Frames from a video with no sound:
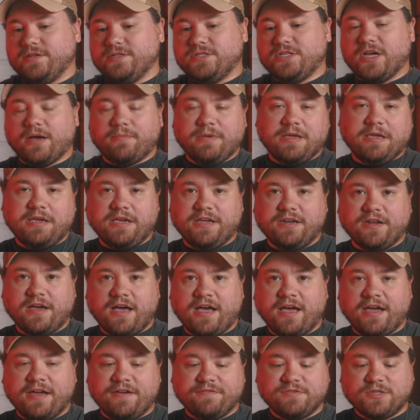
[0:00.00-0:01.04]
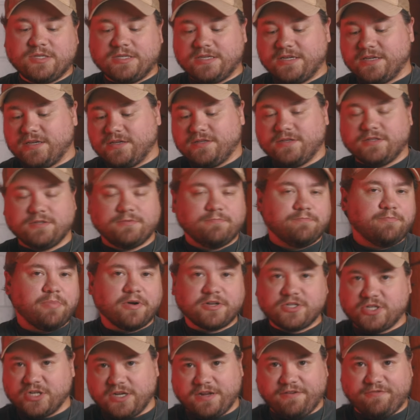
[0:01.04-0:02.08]
dummy knives,
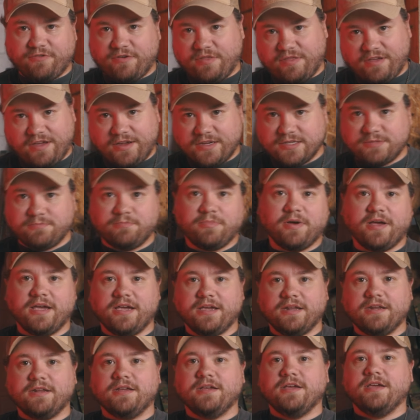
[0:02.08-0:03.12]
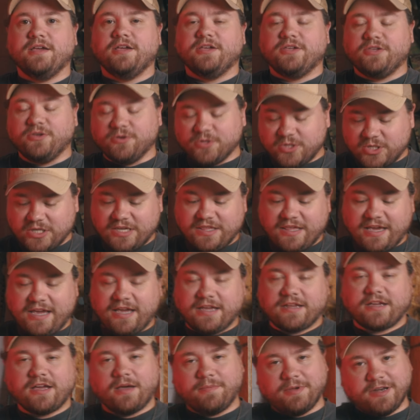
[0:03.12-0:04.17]
bunch of different things. But you'll see
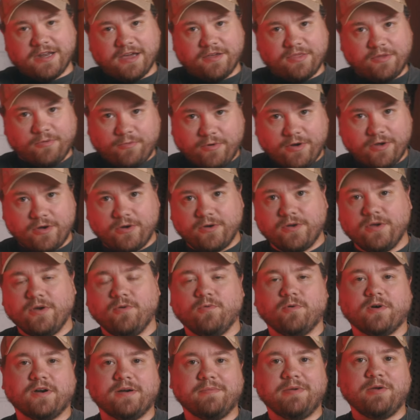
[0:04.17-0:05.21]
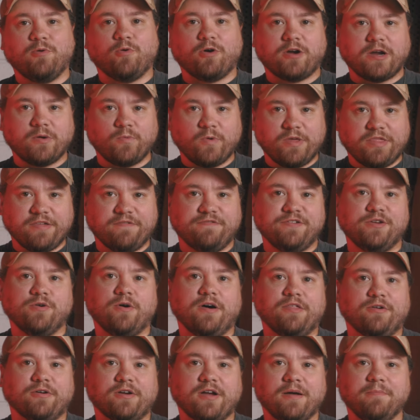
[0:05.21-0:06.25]
that coming down the road. We're going to be working with a few
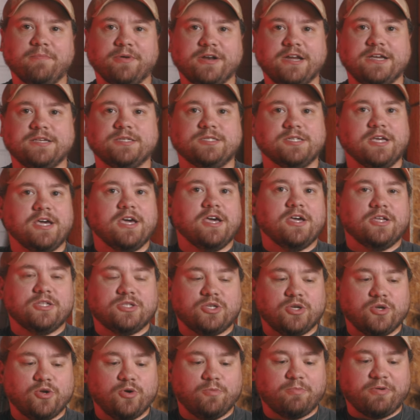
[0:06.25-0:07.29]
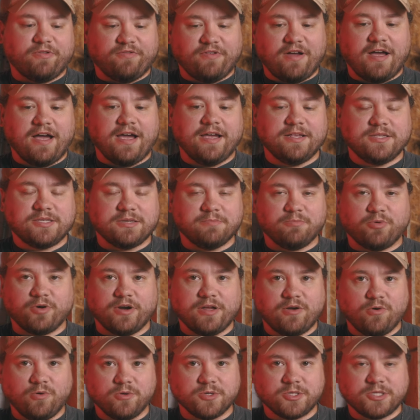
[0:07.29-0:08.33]
other companies to provide some
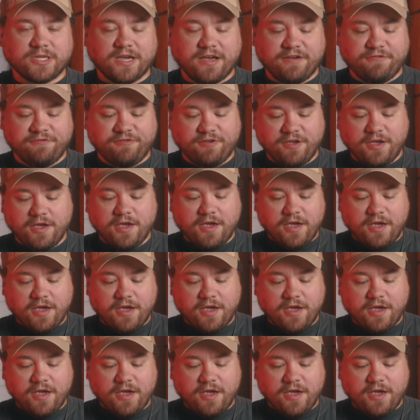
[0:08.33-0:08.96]
pretty cool stuff.